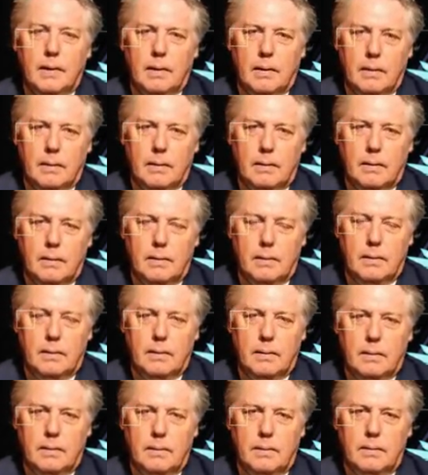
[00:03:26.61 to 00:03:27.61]

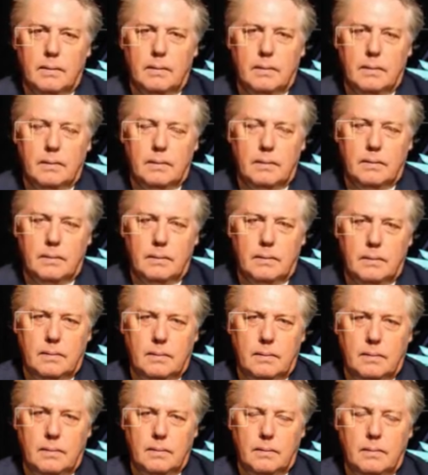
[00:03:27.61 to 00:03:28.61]

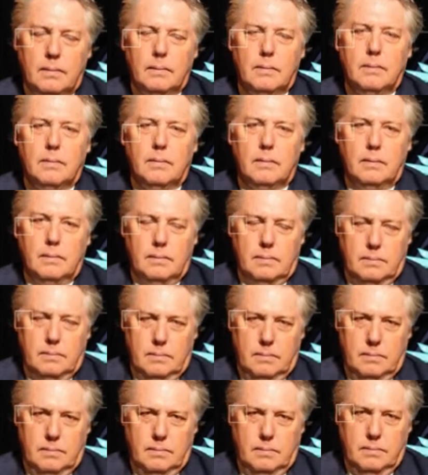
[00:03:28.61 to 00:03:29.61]

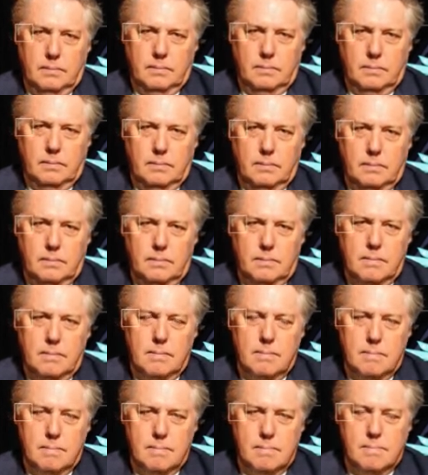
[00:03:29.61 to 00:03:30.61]

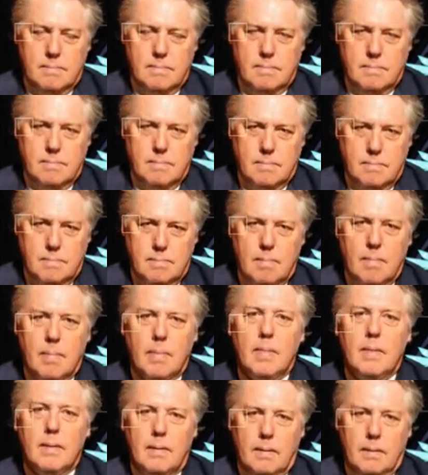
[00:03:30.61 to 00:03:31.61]

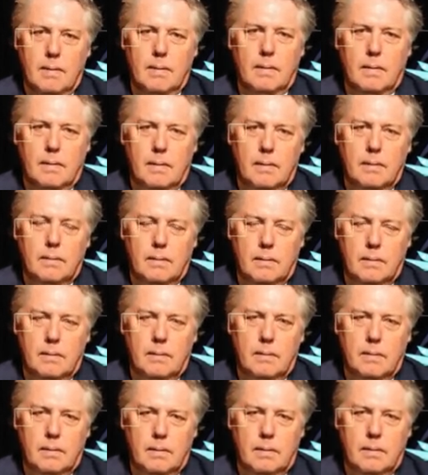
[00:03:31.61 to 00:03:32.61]

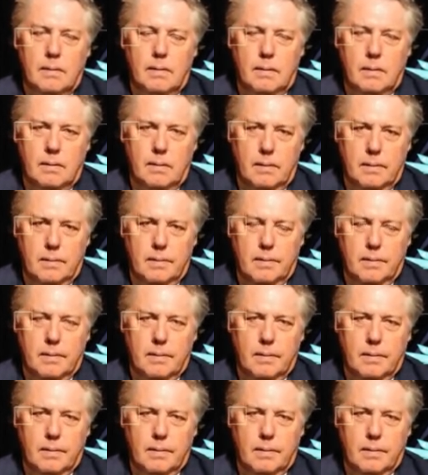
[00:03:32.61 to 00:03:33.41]
No words are spoken by the person on screen.